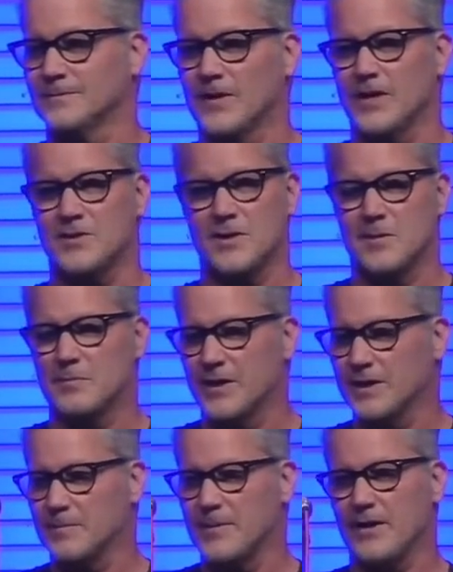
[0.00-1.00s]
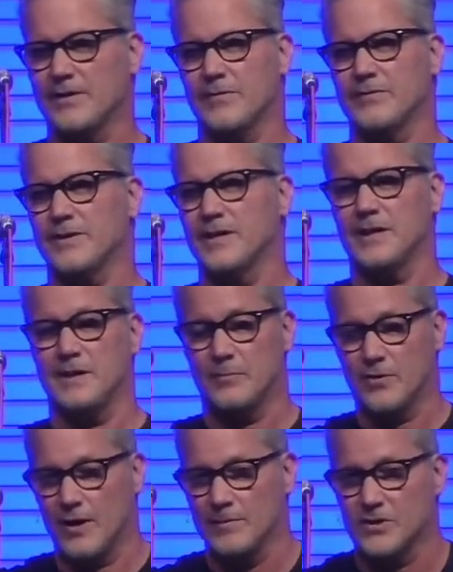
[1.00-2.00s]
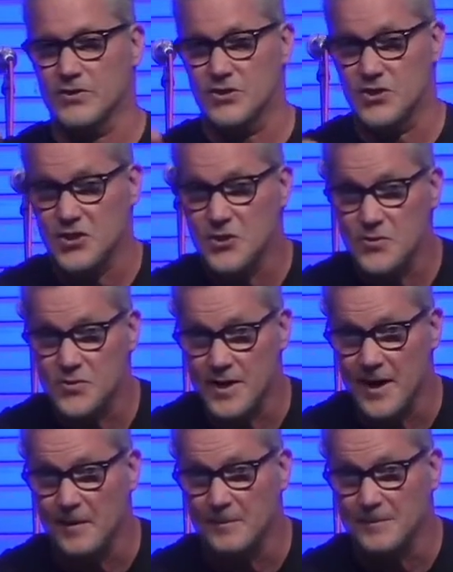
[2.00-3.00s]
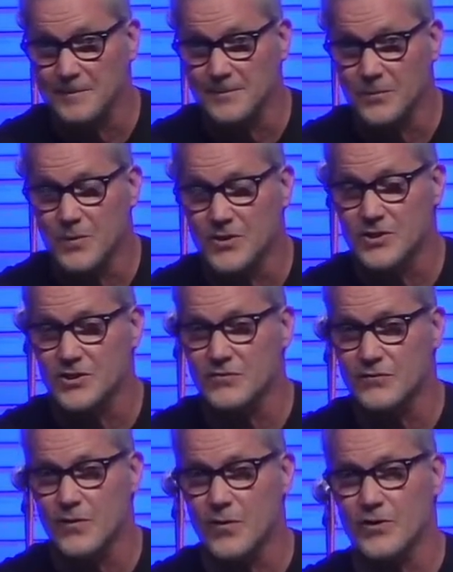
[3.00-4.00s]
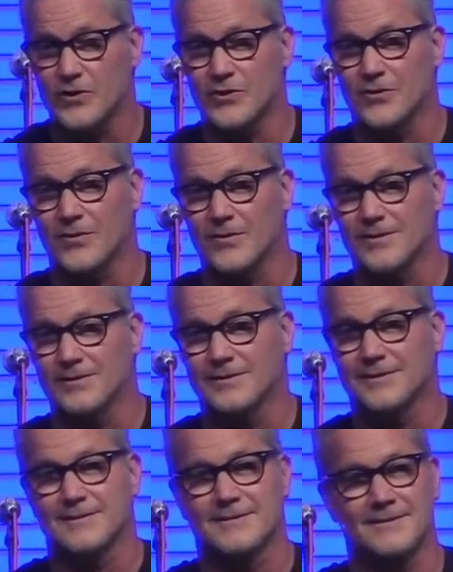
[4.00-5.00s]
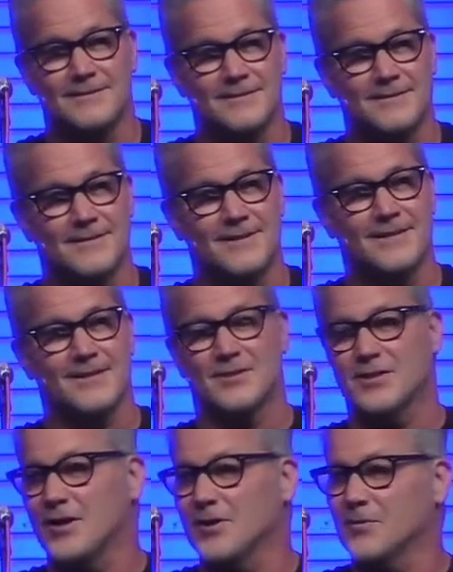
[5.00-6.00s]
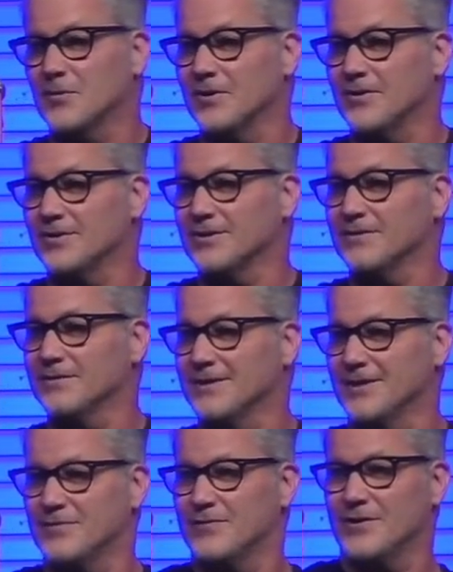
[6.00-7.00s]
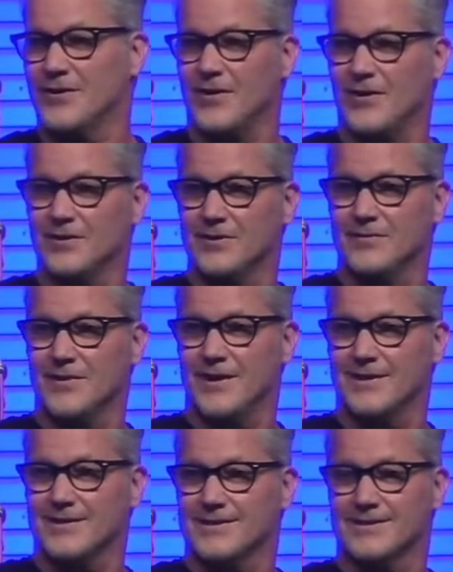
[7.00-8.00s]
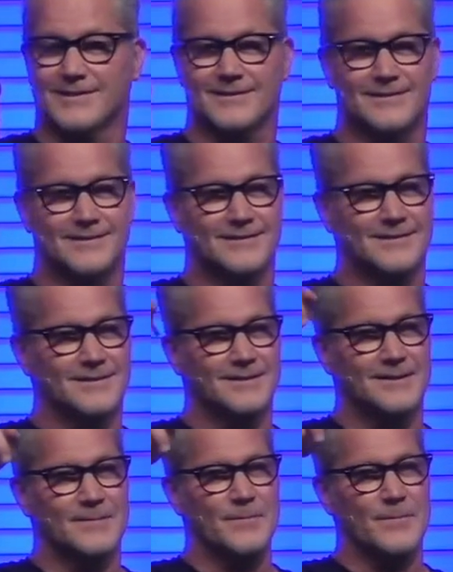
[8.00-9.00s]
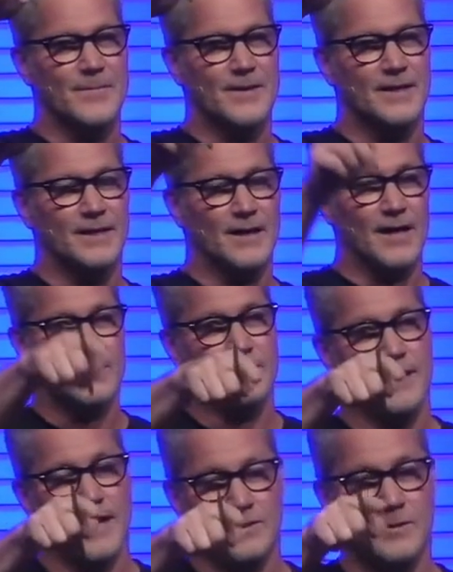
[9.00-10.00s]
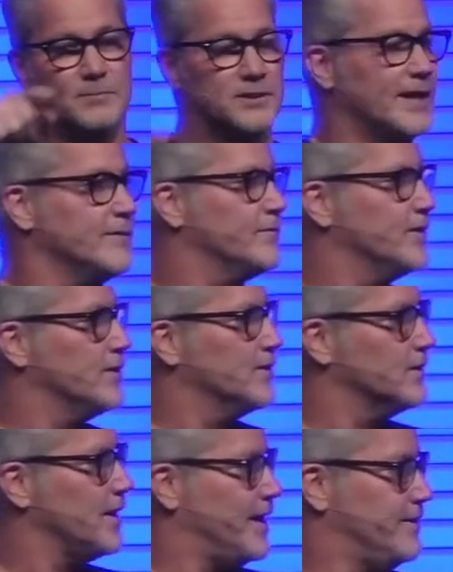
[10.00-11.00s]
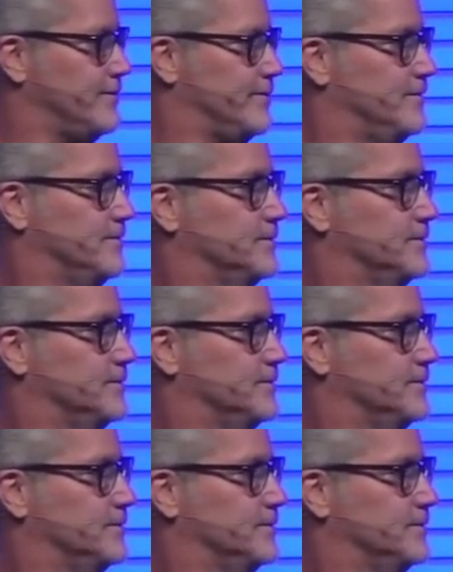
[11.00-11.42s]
He's going to bring about everything He promised to them, which is for who? The entire world. It's for all of us. And God has a plan for your life.